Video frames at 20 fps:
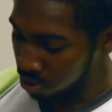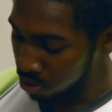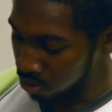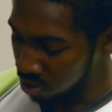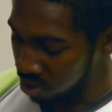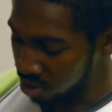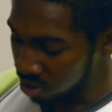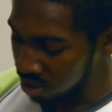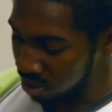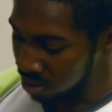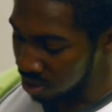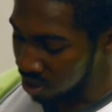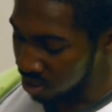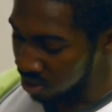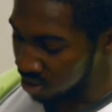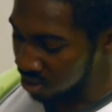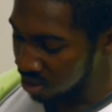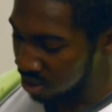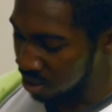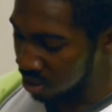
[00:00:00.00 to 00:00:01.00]
unique
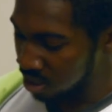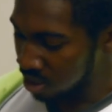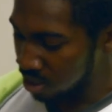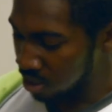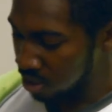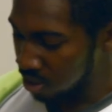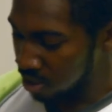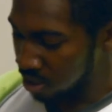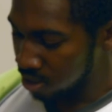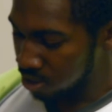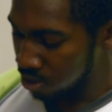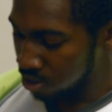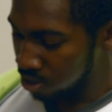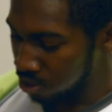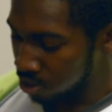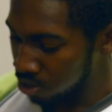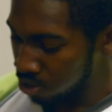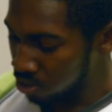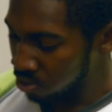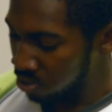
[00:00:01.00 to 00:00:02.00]
stylus that you
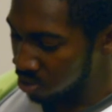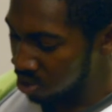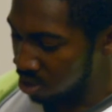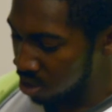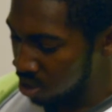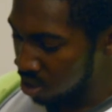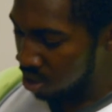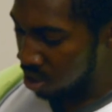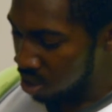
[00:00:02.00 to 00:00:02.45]
can use.